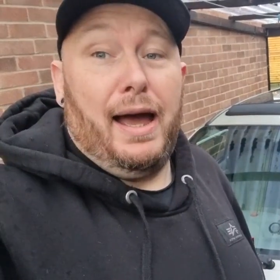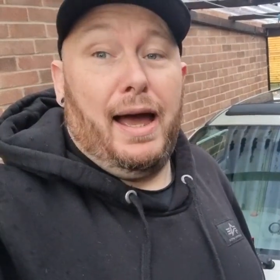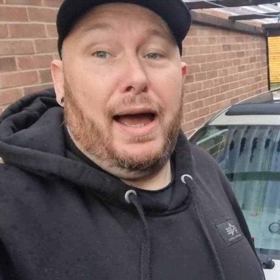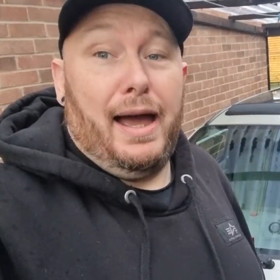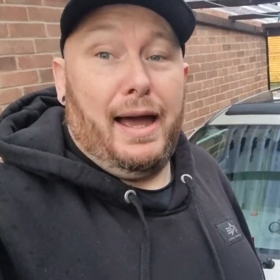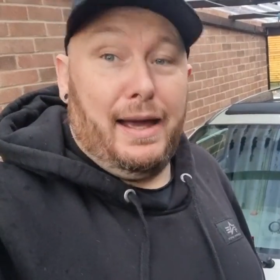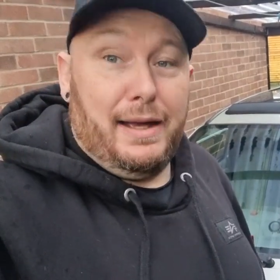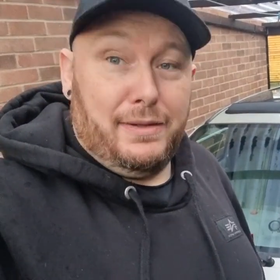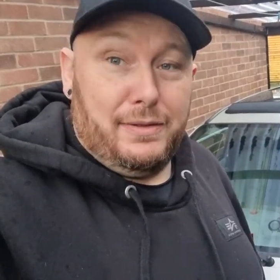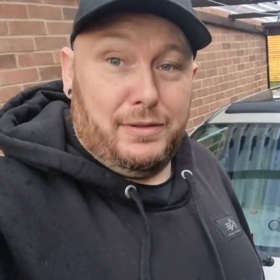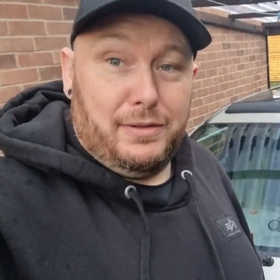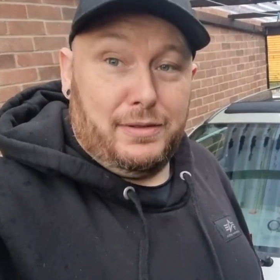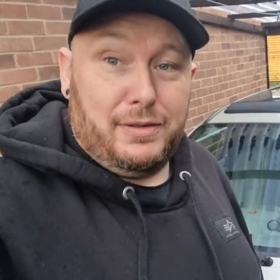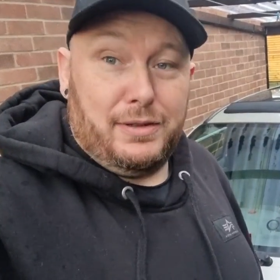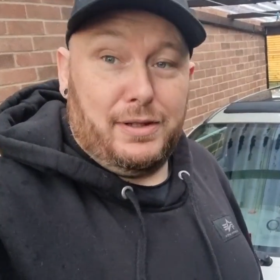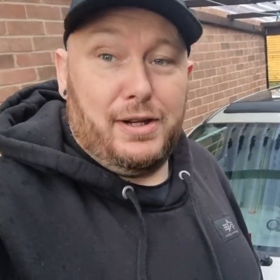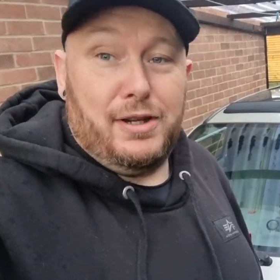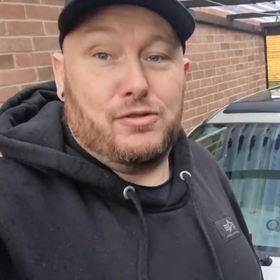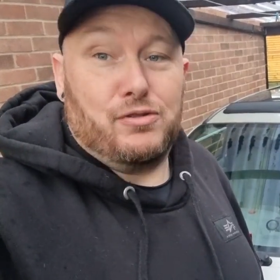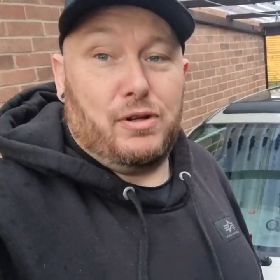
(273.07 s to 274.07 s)
and
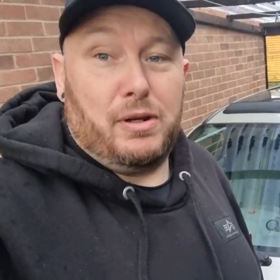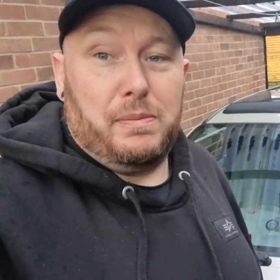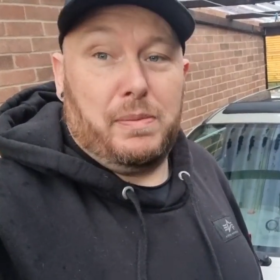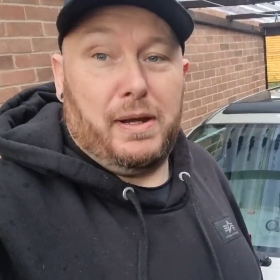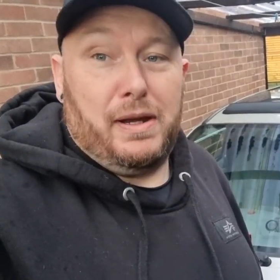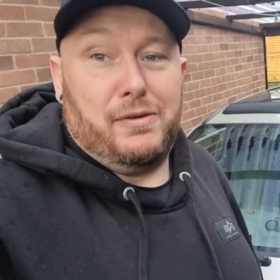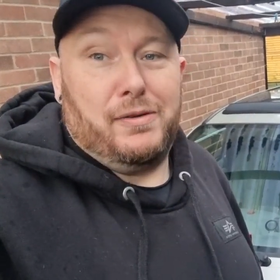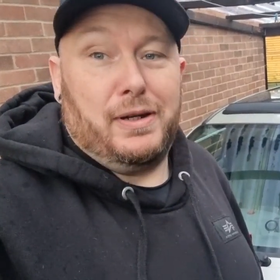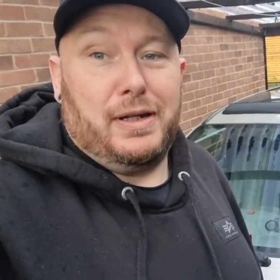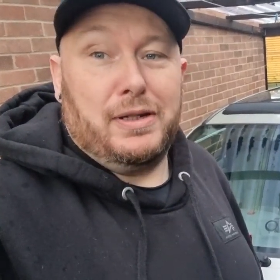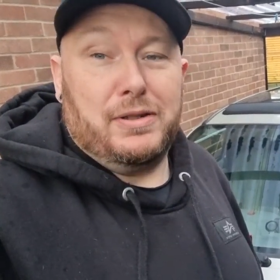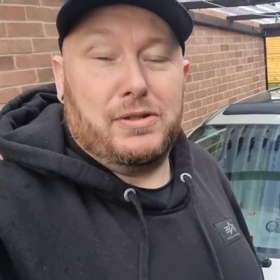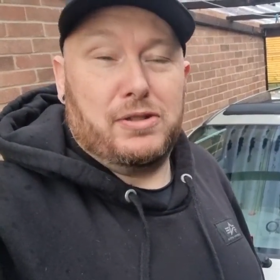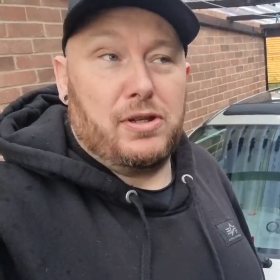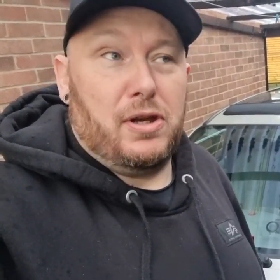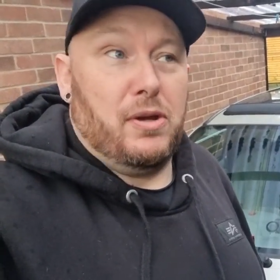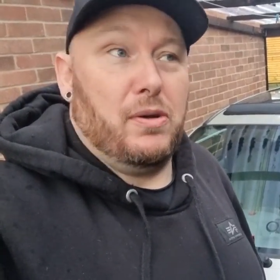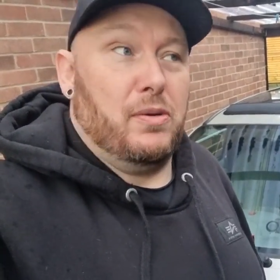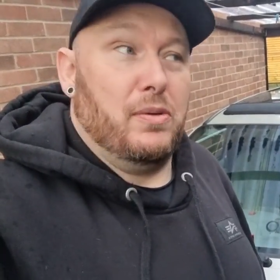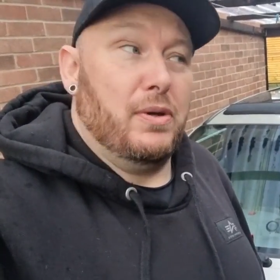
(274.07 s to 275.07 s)
the hydraulic bearing.
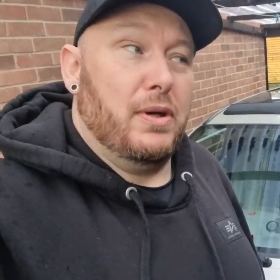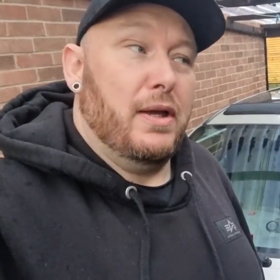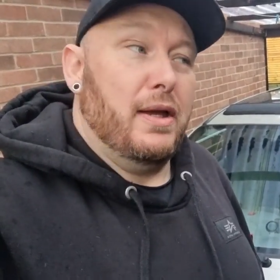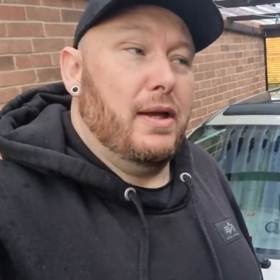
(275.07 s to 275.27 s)
So